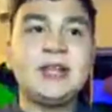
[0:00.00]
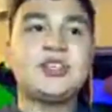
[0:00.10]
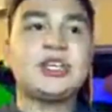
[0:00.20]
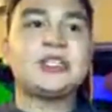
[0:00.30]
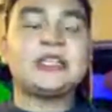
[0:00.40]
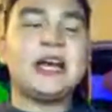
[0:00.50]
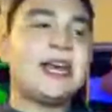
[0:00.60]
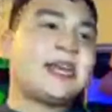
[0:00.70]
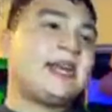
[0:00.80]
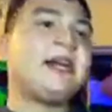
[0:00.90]
and
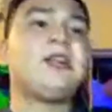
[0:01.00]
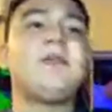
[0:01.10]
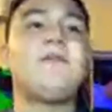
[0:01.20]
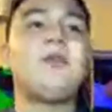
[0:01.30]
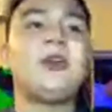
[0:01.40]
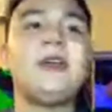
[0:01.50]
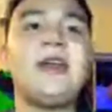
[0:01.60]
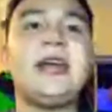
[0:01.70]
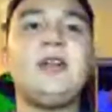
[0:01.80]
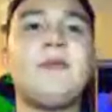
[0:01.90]
just like kill him.
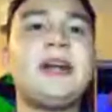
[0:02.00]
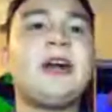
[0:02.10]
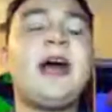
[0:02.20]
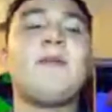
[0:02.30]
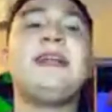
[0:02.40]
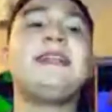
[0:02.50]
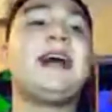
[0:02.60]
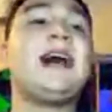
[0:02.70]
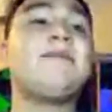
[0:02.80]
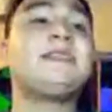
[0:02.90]
And no matter how many
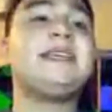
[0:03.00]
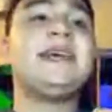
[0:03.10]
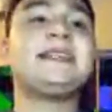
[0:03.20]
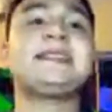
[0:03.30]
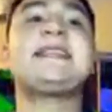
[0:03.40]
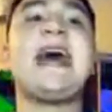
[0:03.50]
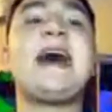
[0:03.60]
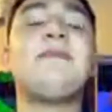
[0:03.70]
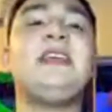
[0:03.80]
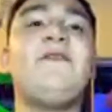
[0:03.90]
times he gets
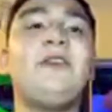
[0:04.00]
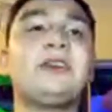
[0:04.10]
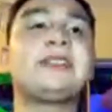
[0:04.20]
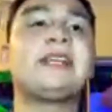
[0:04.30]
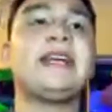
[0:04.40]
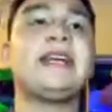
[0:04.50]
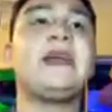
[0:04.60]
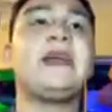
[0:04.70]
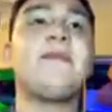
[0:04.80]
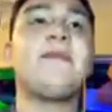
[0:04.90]
stabbed, he feels like he'll
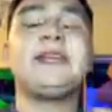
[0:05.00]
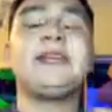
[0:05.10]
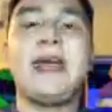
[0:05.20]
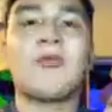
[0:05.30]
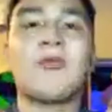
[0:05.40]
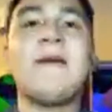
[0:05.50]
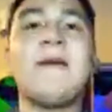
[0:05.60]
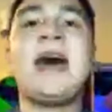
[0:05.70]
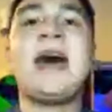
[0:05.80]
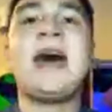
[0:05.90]
be able to
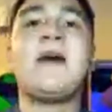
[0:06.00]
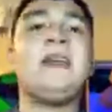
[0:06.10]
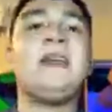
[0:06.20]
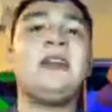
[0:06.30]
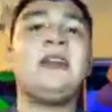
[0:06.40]
get right back